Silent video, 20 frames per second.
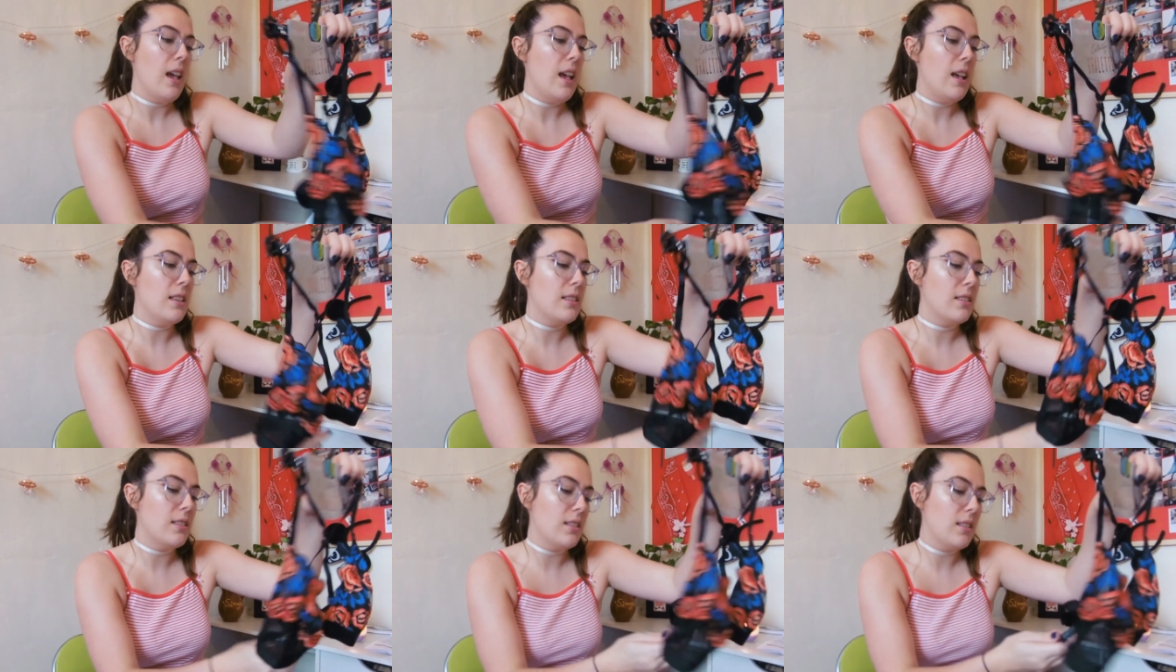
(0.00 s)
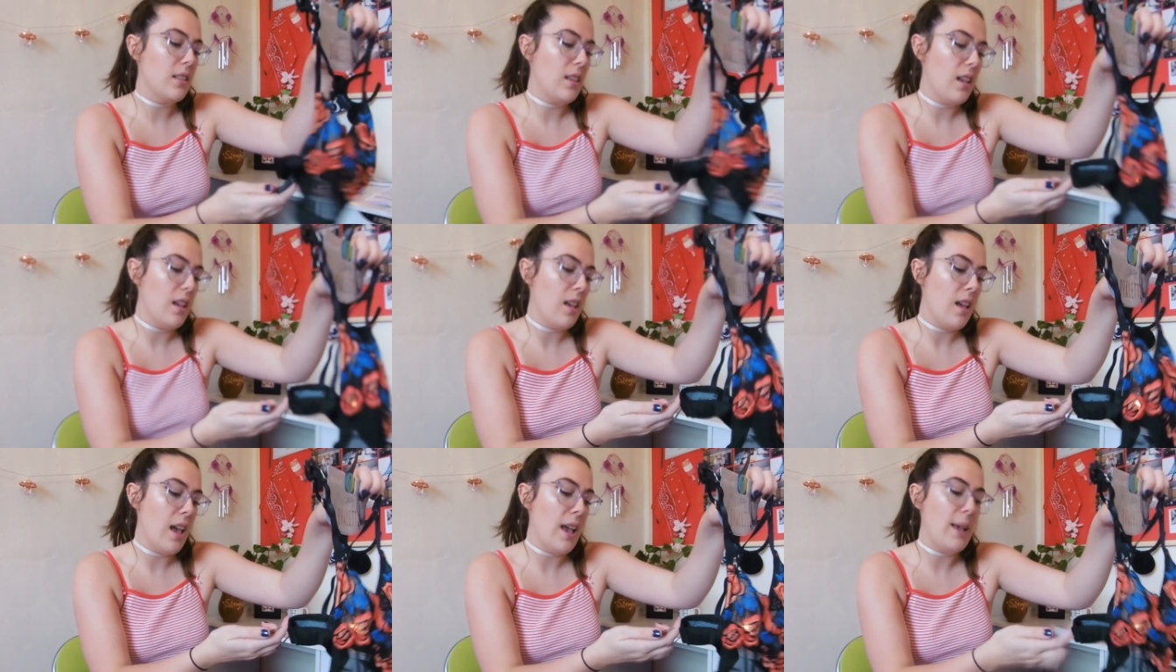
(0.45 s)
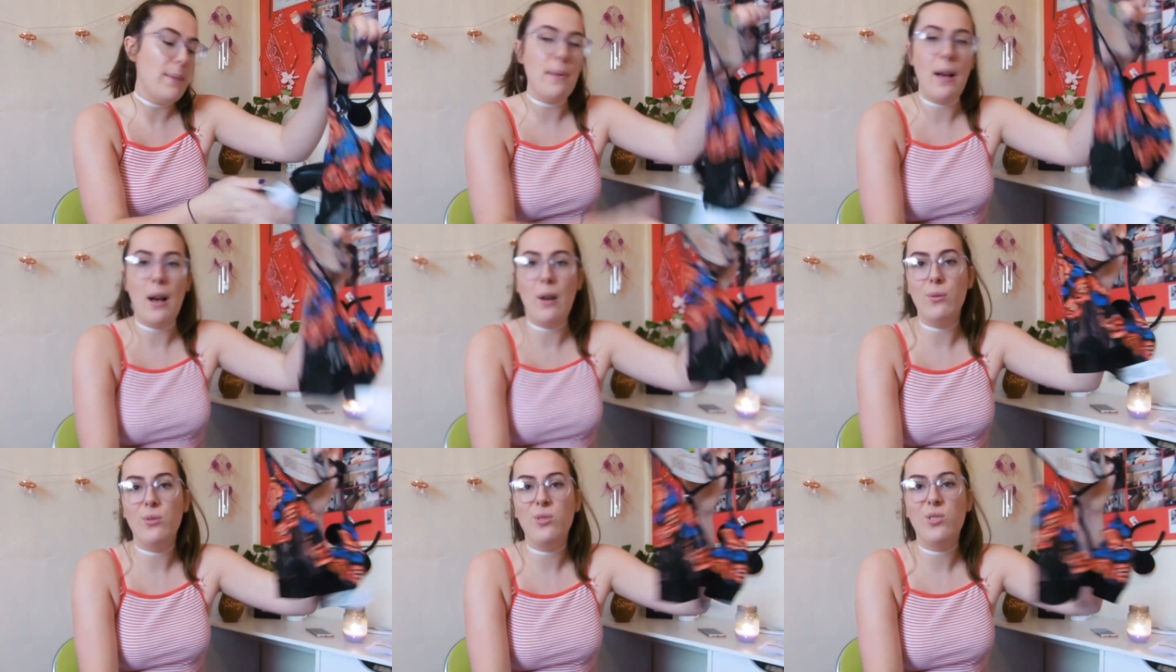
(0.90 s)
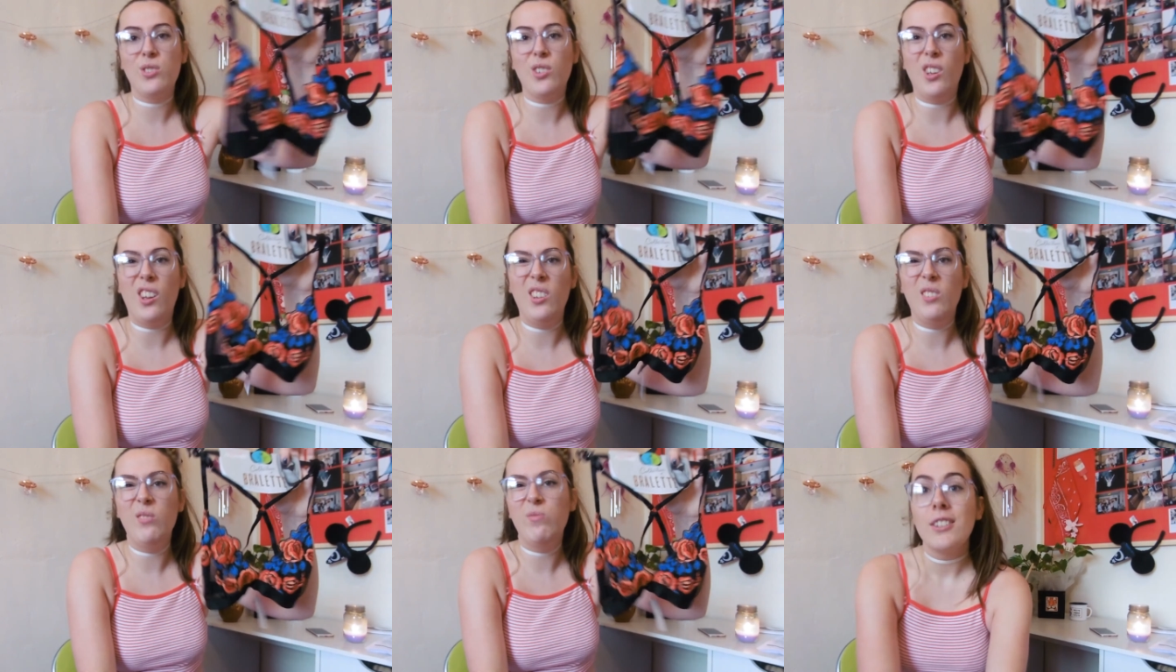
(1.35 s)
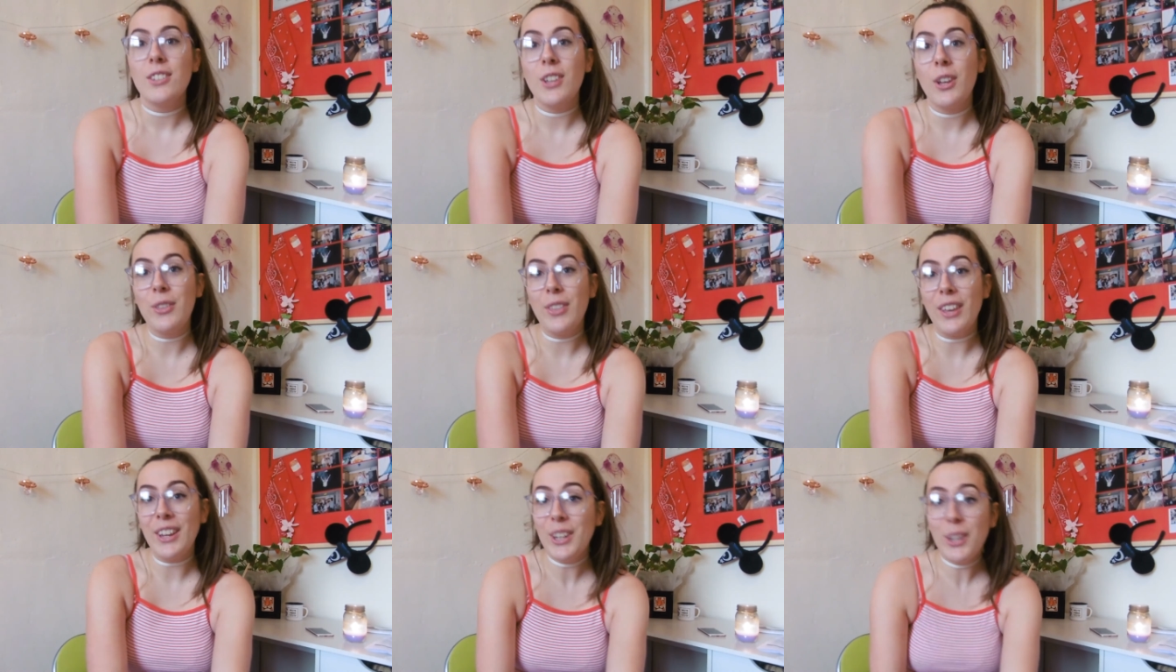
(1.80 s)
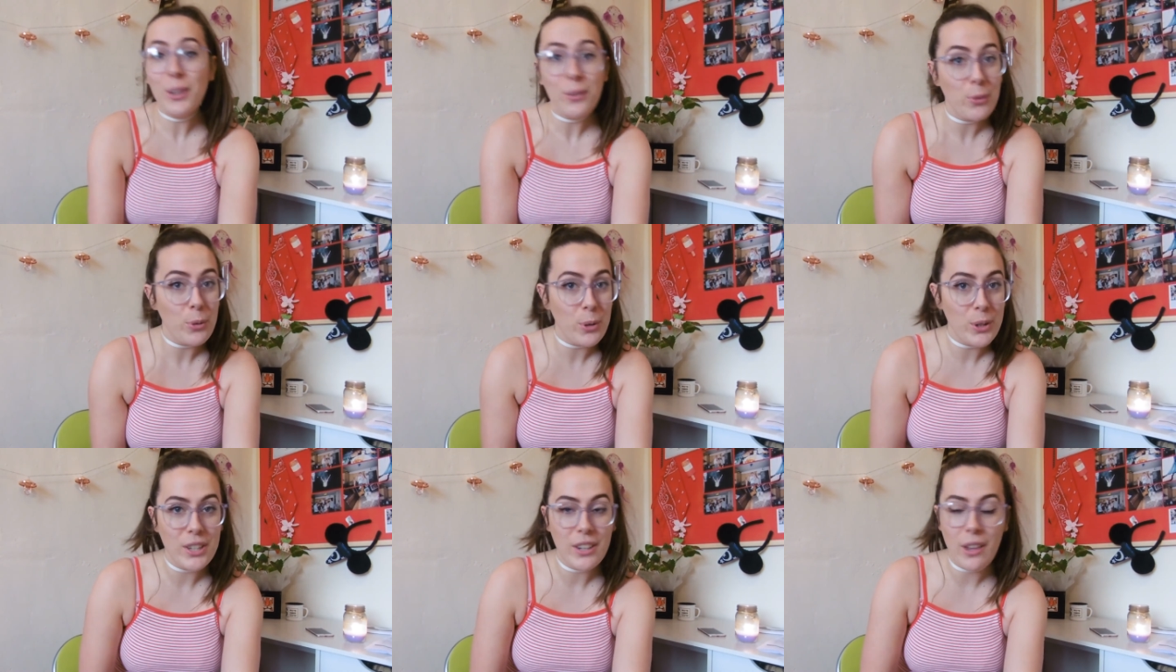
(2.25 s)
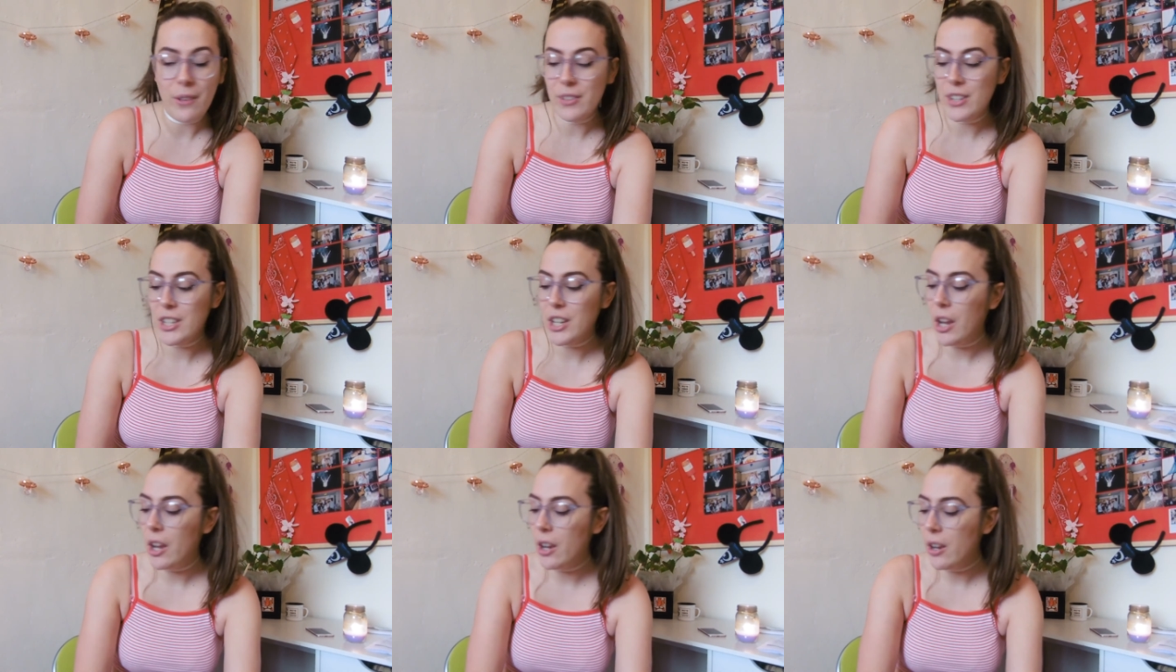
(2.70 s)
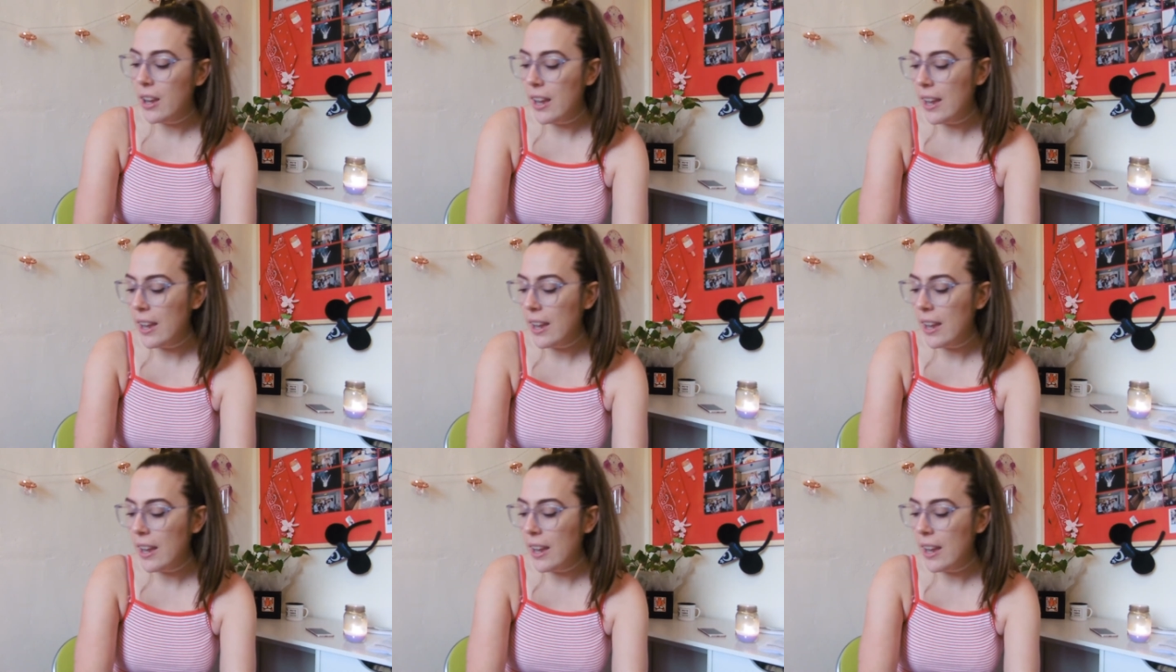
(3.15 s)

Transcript: It's £8 so. So thank you for watching that video.